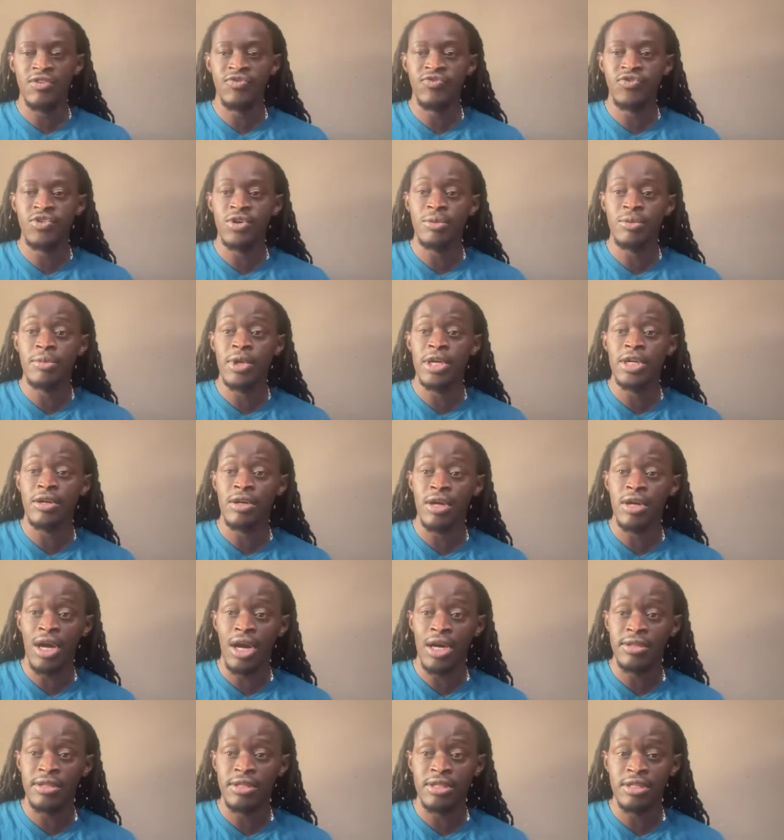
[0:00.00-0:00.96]
filmmaker
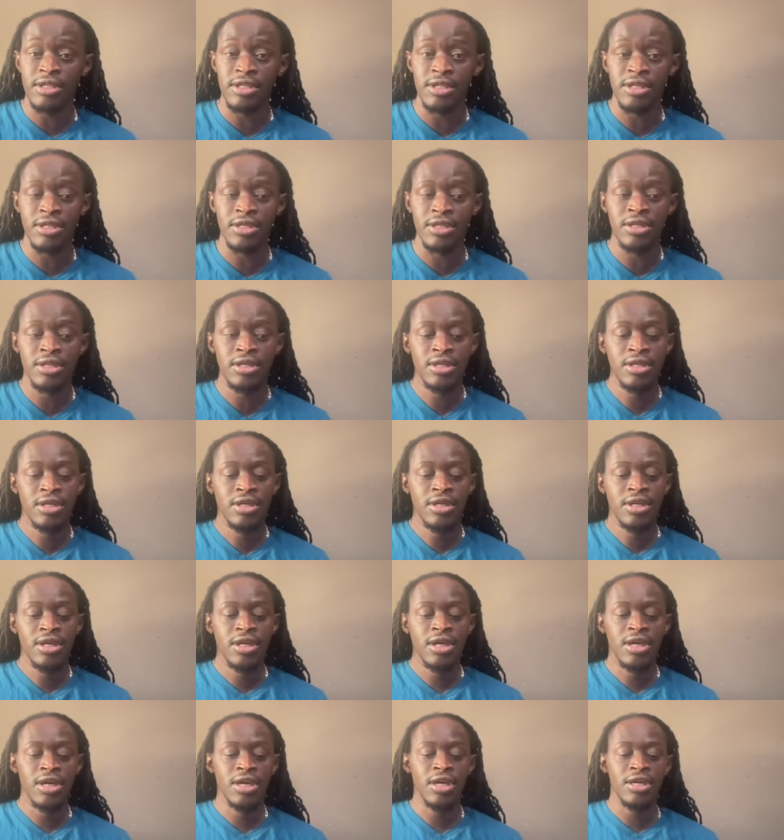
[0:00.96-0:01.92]
out there
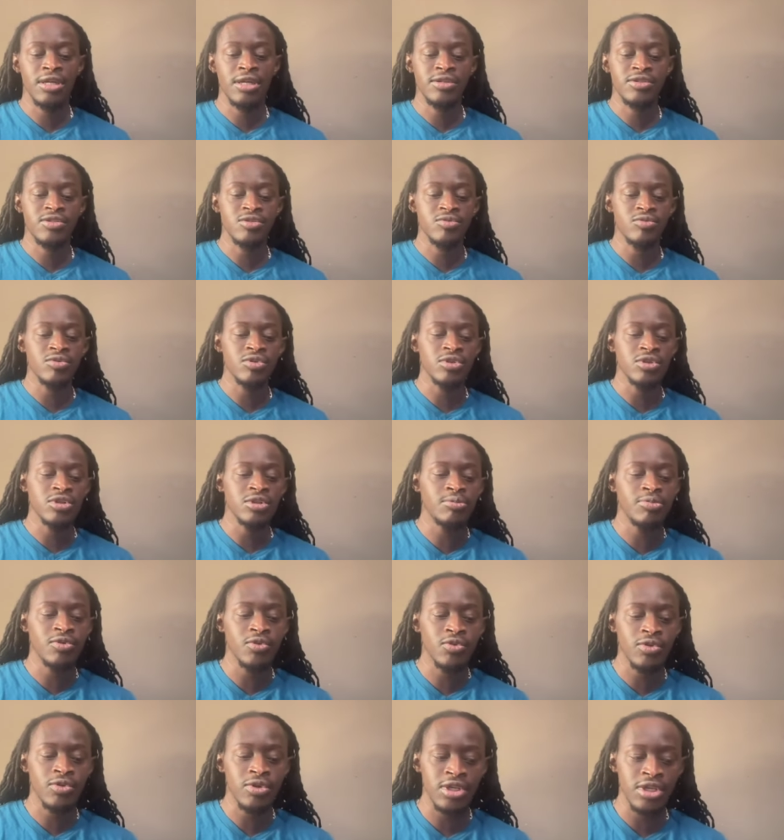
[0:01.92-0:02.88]
and to really
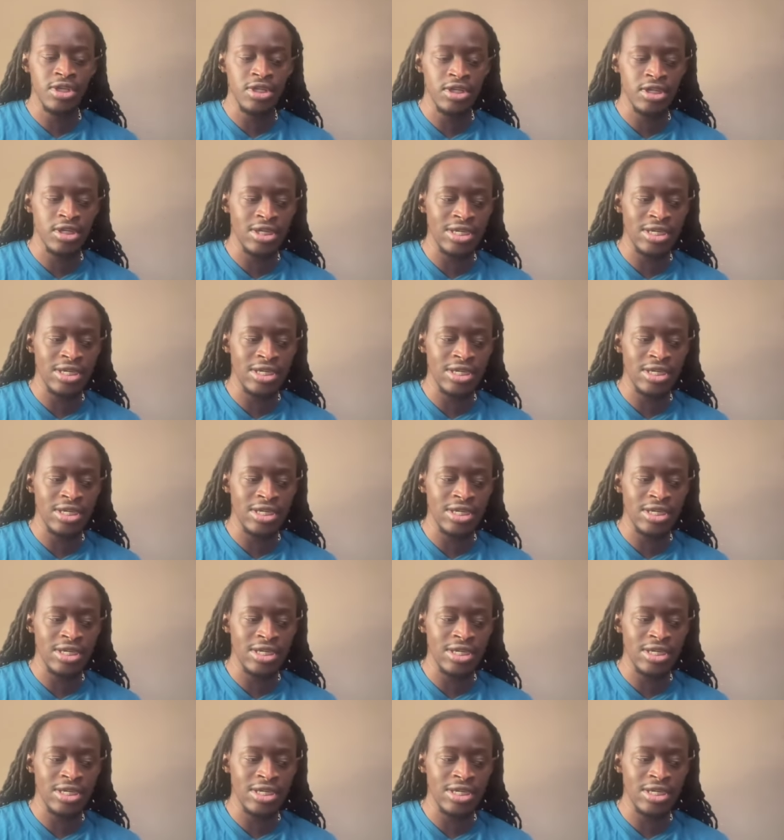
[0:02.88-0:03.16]
bring